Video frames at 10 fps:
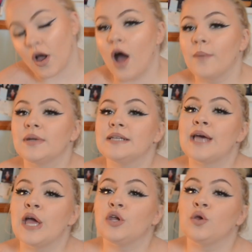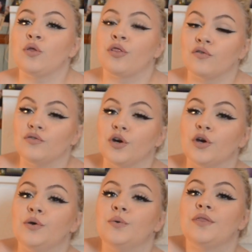I'm going to take you
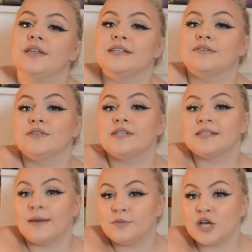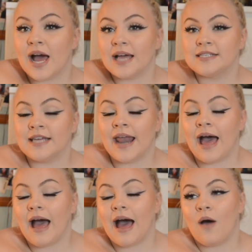through the different subjects and
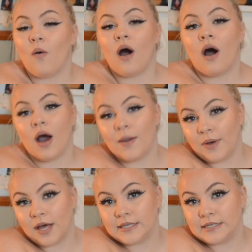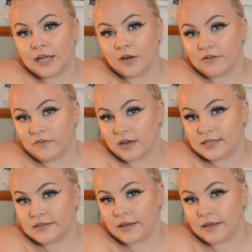how I personally revised